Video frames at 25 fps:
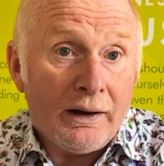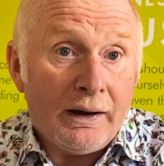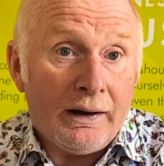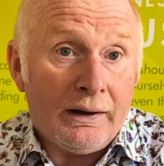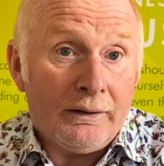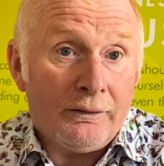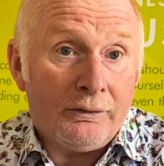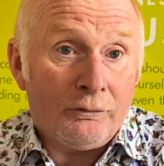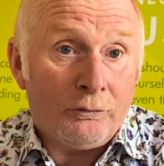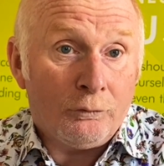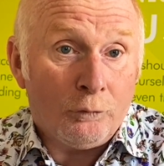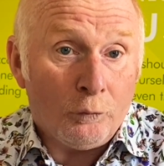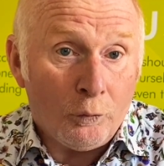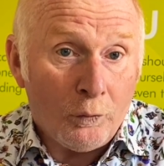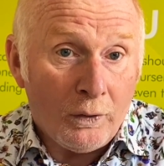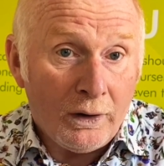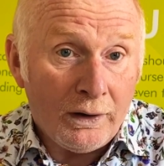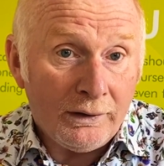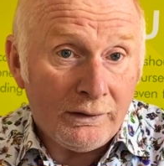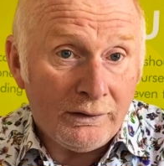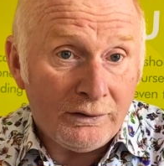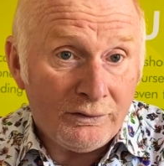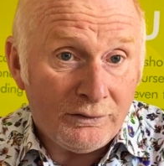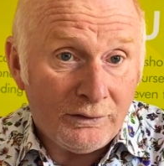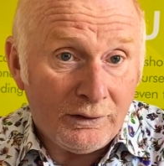And
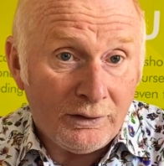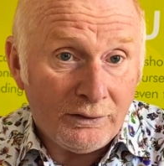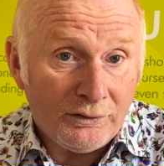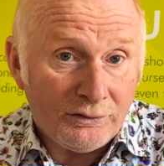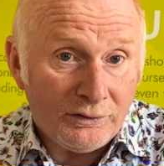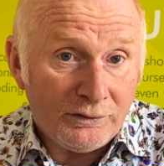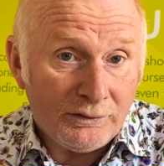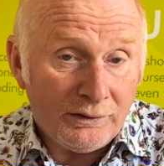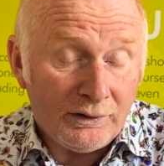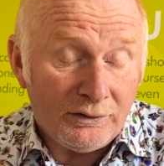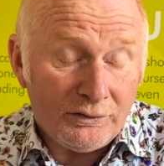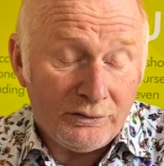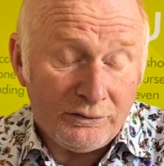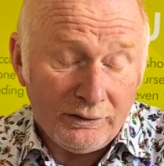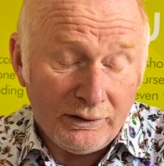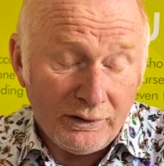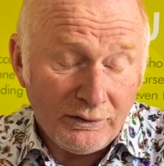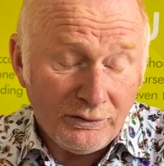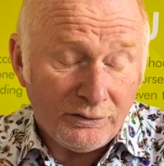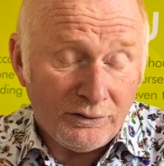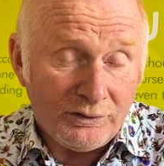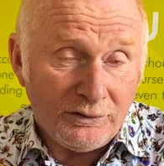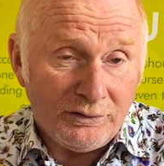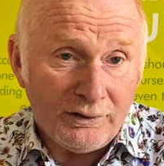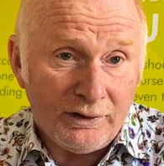why is the answer yes? The
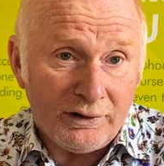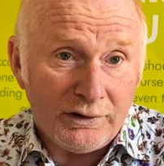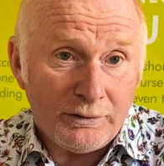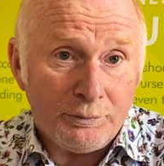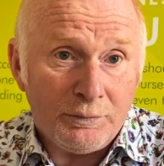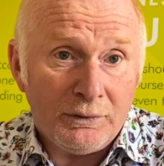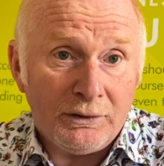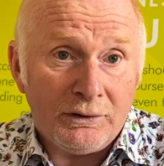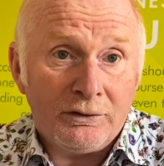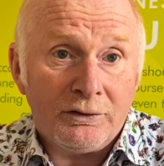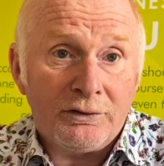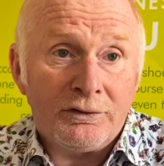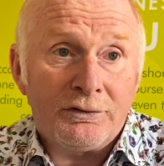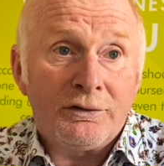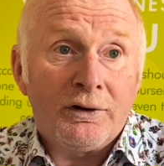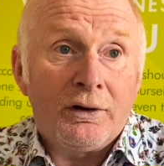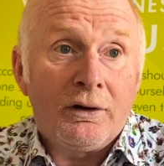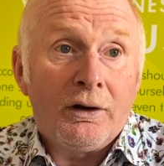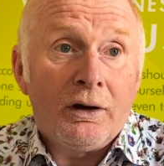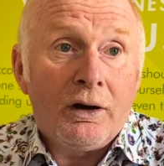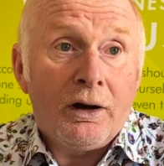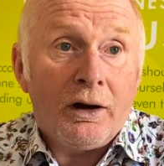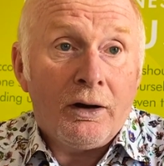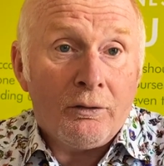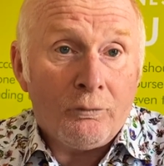answer is yes because
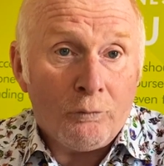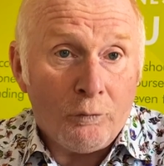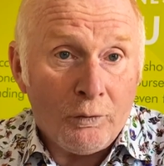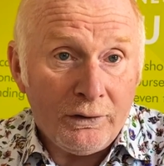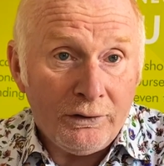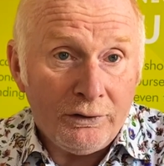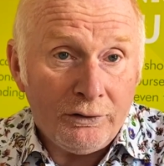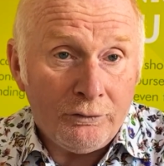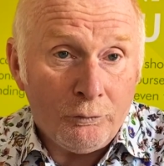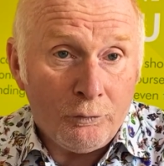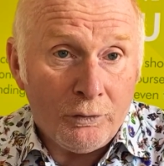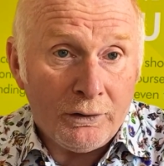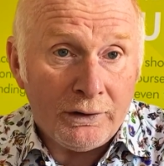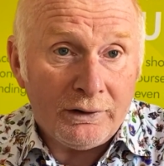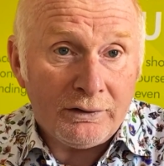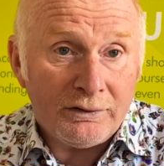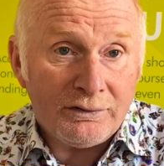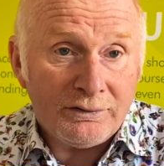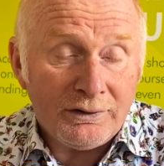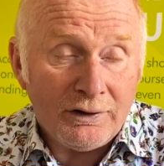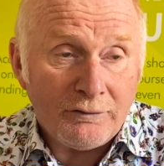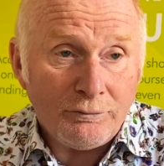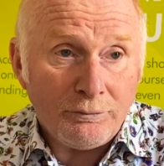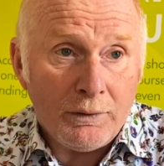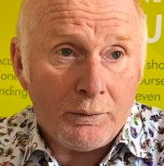when a
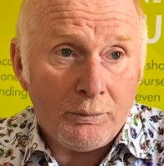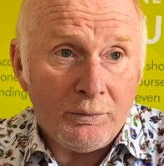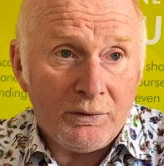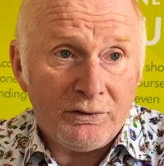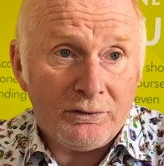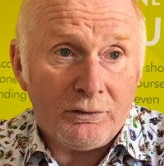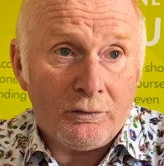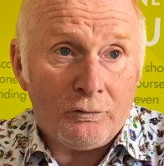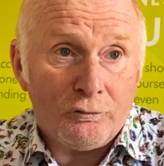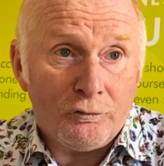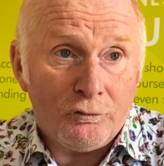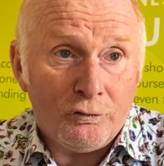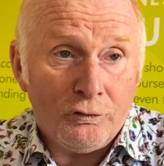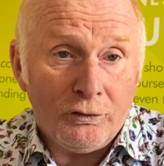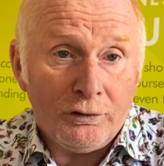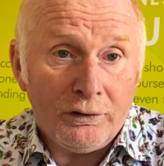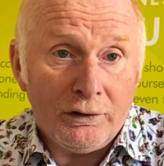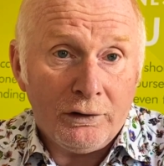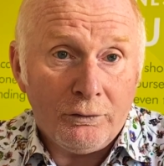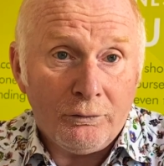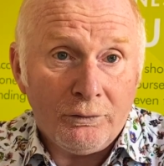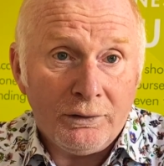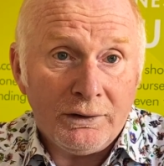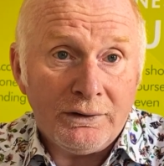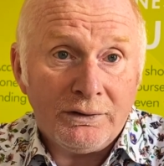staff member is on
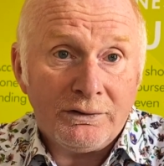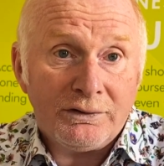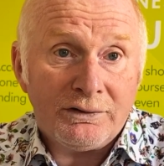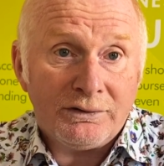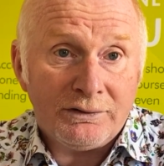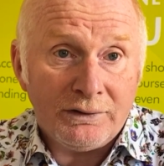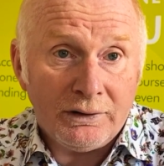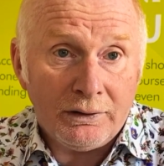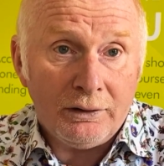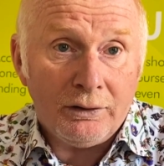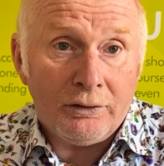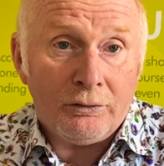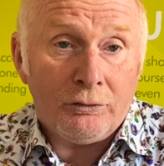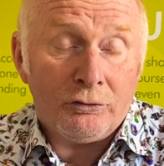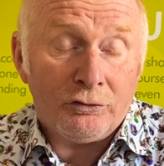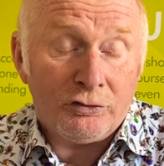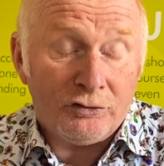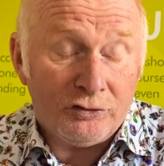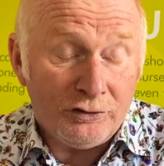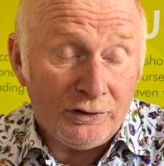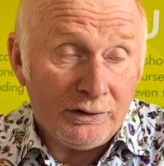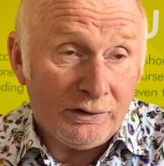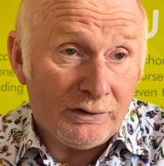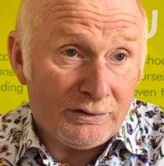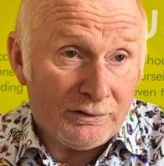furlough, he is still or
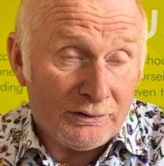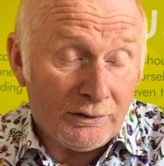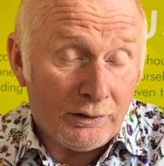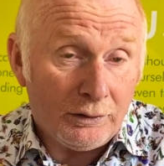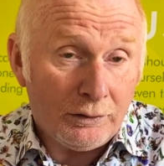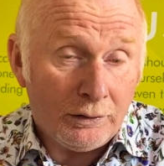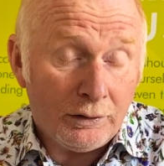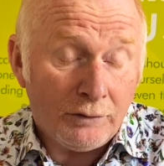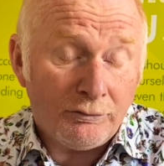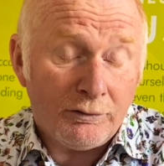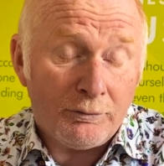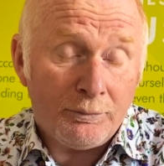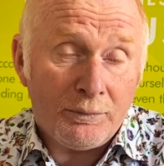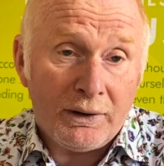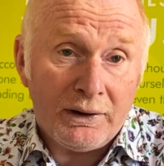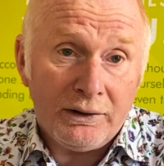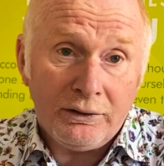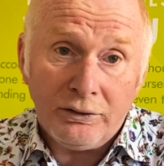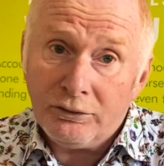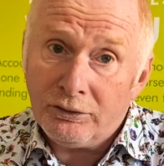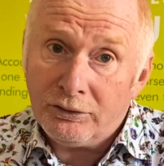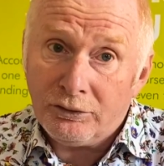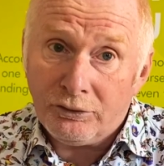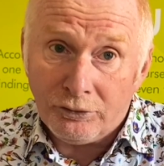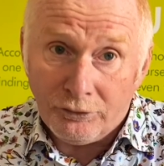she is still covered by
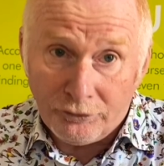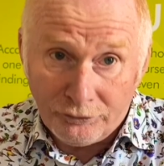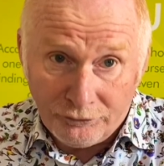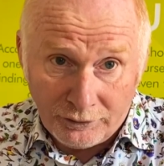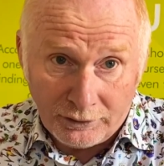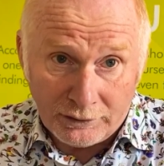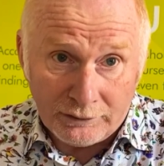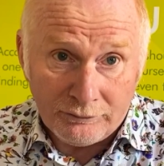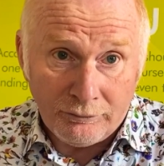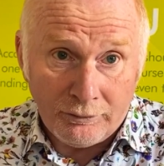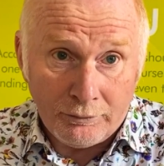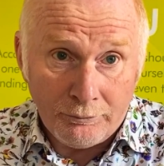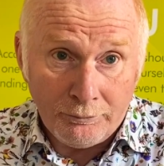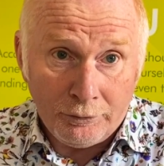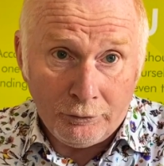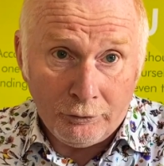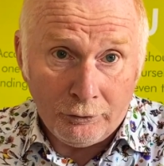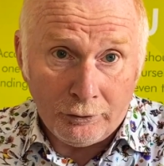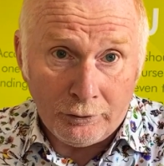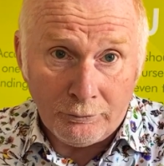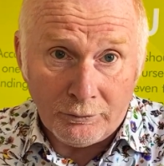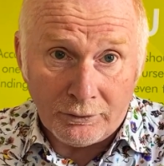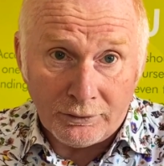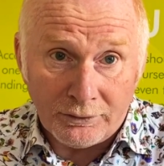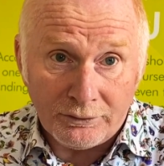her contract of
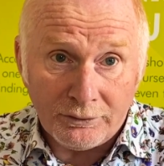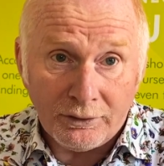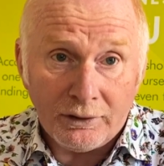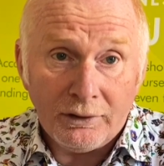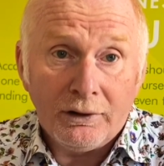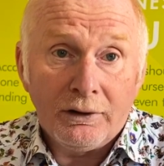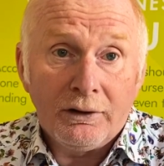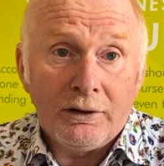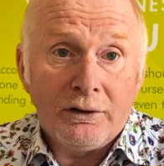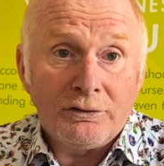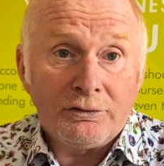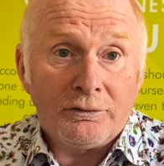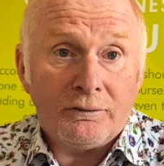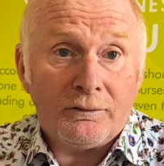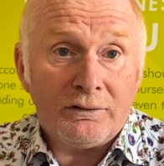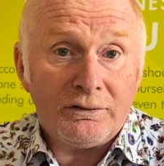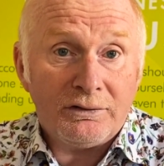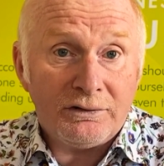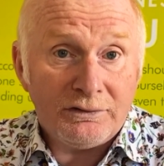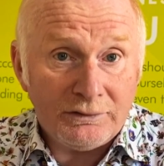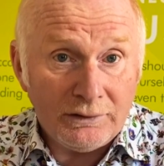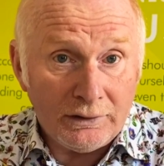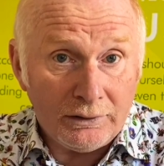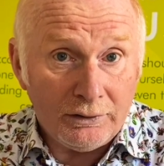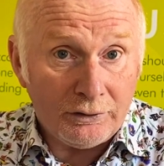employment. So they
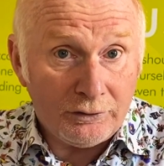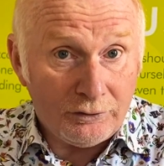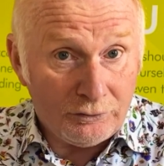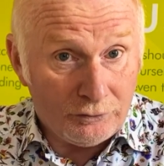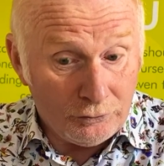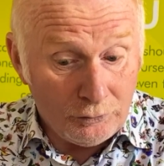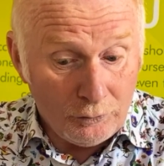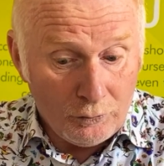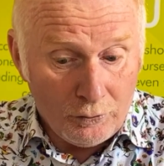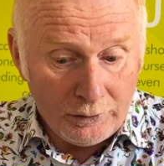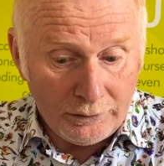still accrue